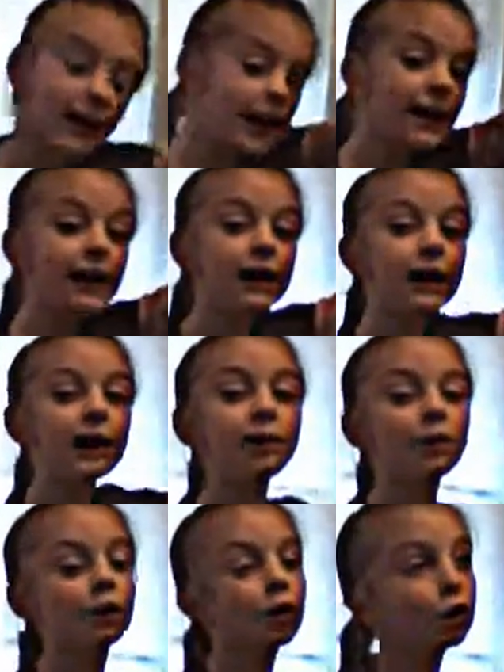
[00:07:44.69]

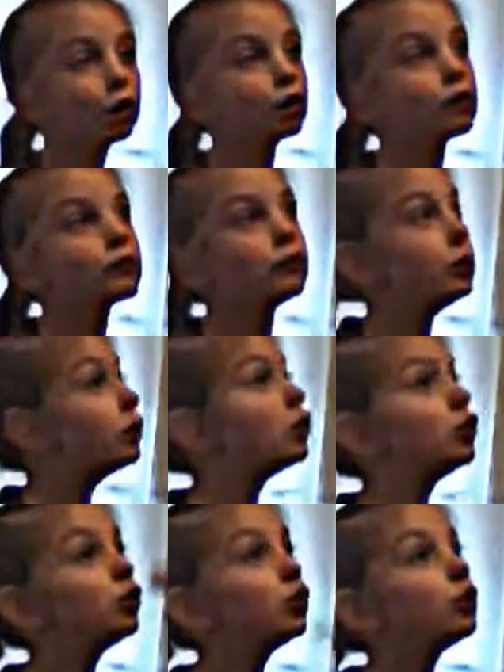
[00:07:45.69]
A or
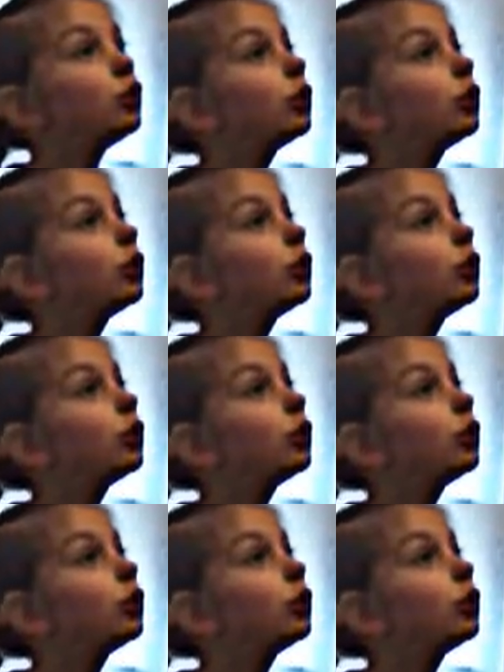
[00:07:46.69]
U.